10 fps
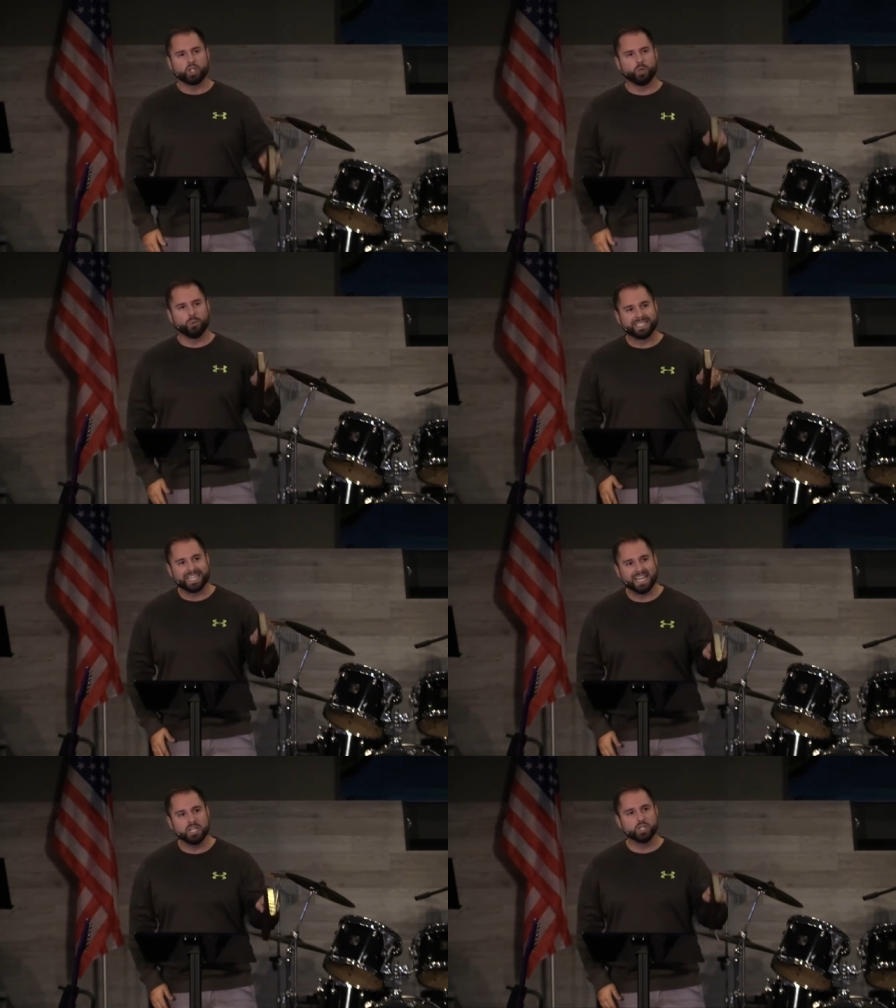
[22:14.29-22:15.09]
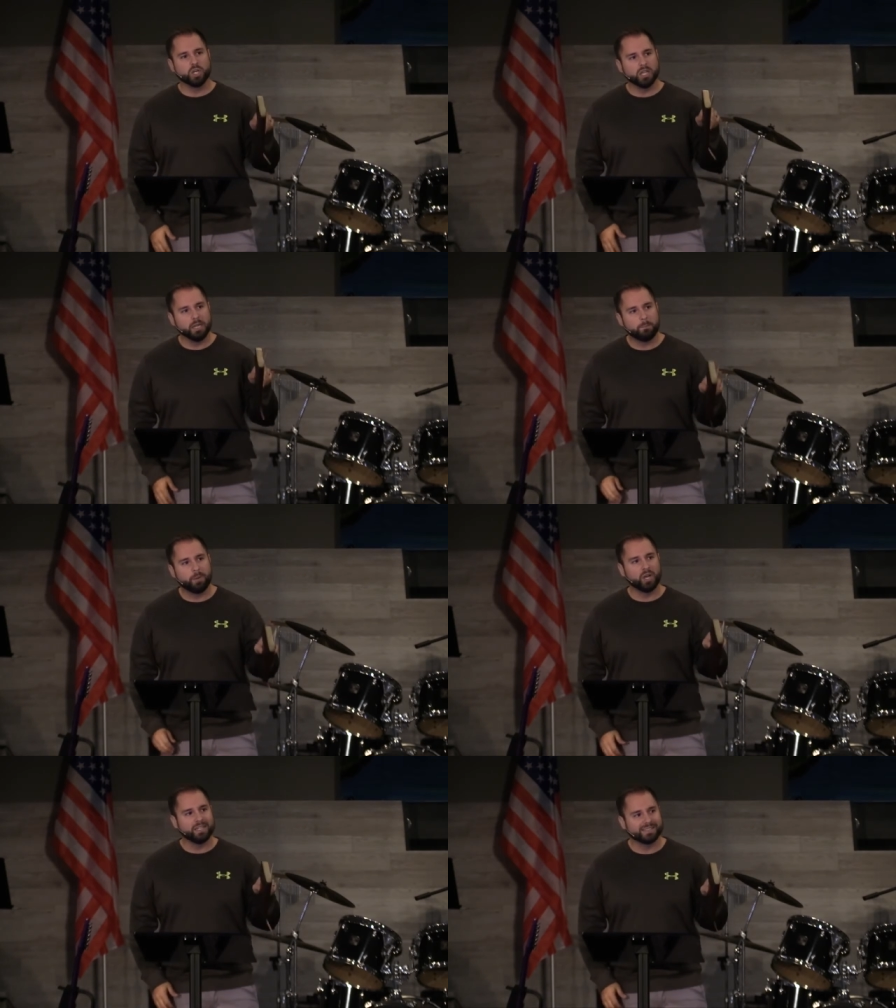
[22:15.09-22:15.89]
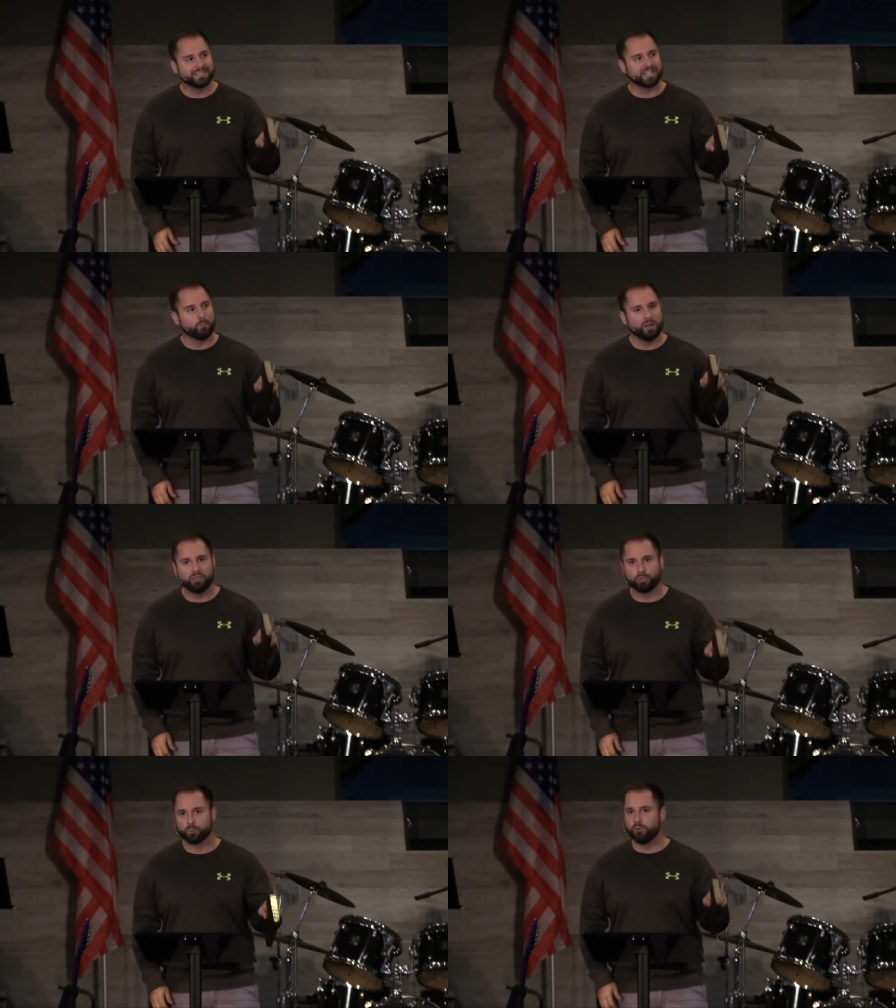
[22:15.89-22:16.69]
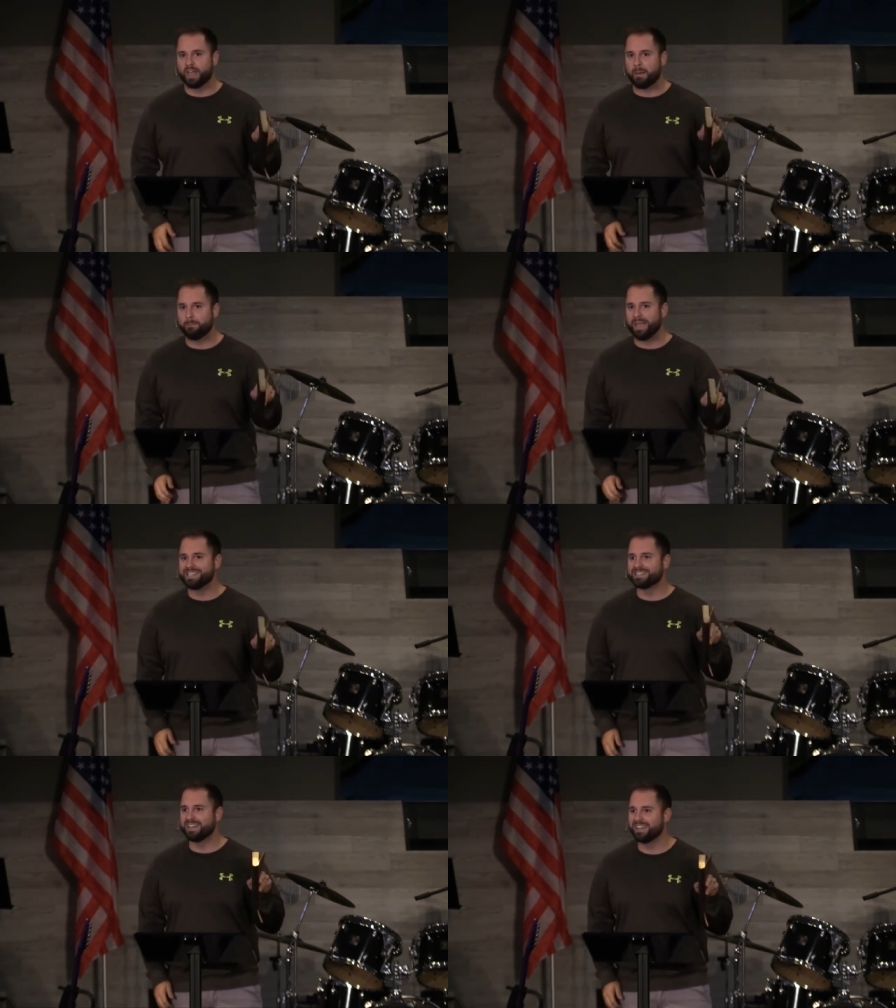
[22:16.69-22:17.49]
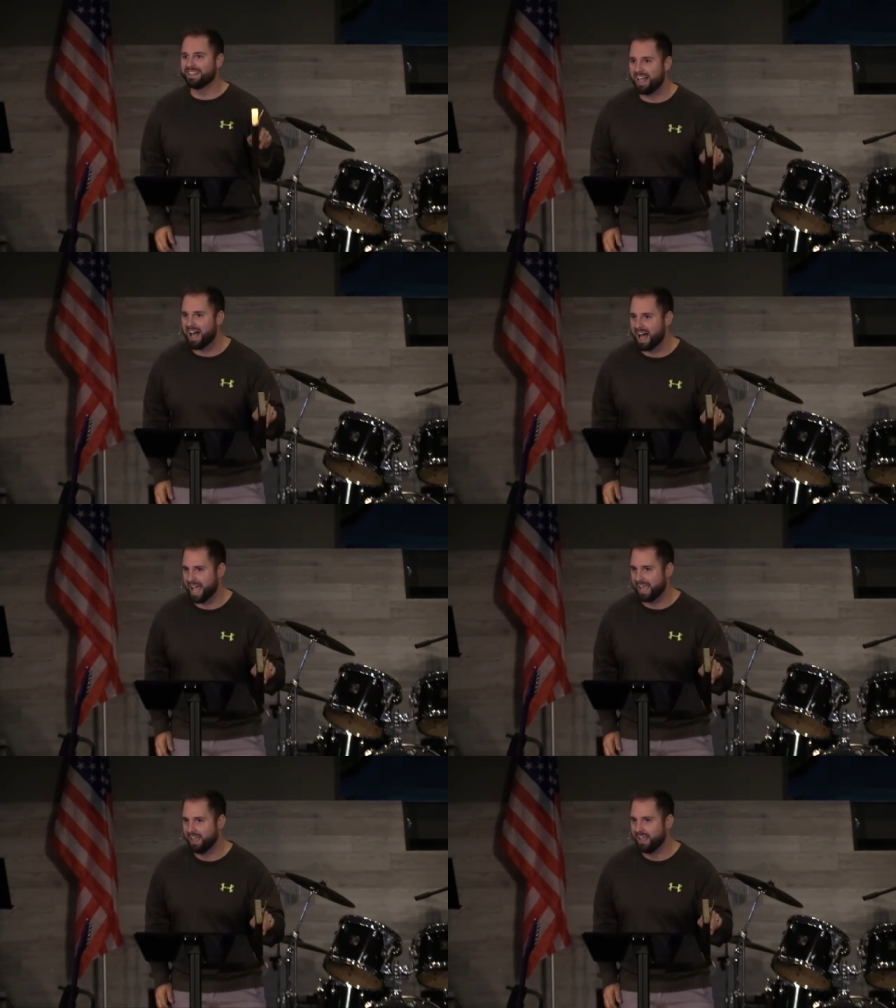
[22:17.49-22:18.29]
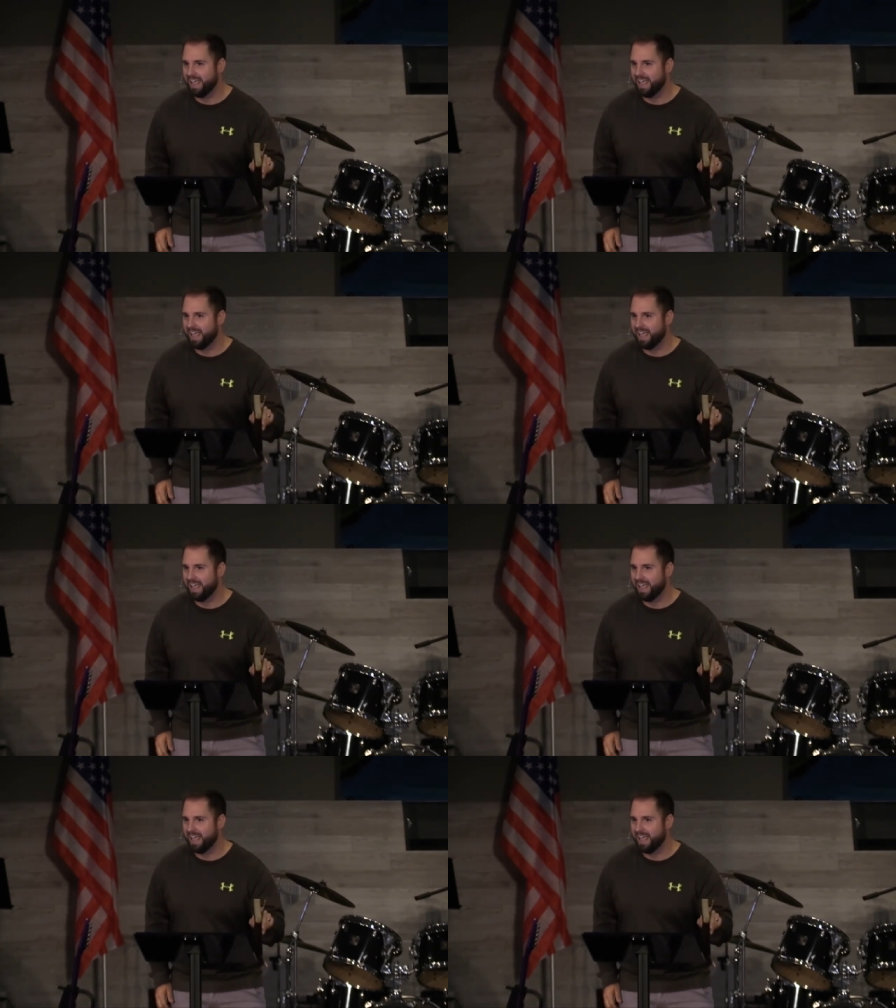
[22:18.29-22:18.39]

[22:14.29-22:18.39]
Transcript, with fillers: To intentionally put someone through that based on a lie